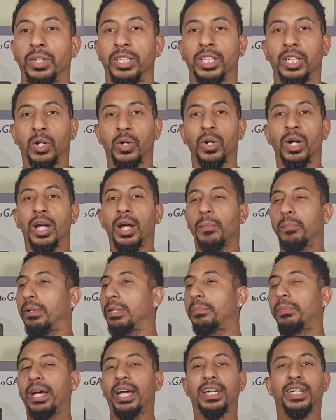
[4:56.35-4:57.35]
You know,
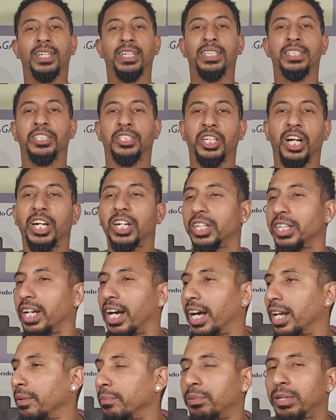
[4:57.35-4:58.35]
bring back uh,
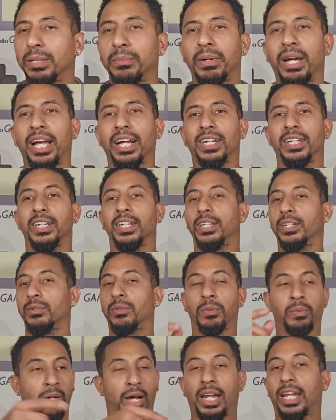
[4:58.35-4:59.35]
Juggernaut, bring back.
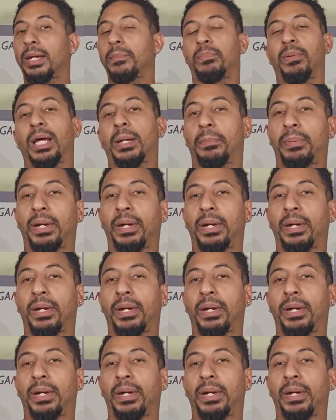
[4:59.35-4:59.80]
Well, I like Black